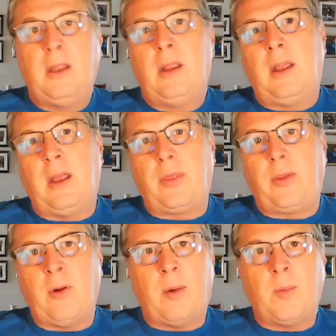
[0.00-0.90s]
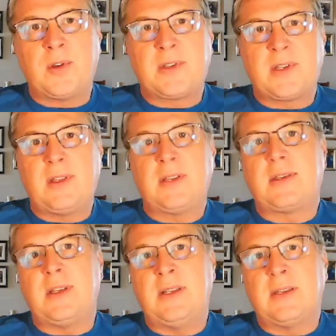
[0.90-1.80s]
uh, throughout most of this
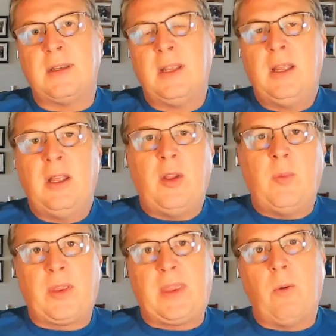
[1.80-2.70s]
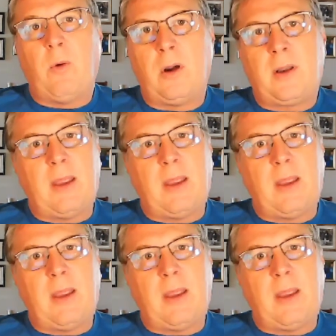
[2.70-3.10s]
season, but they weren't.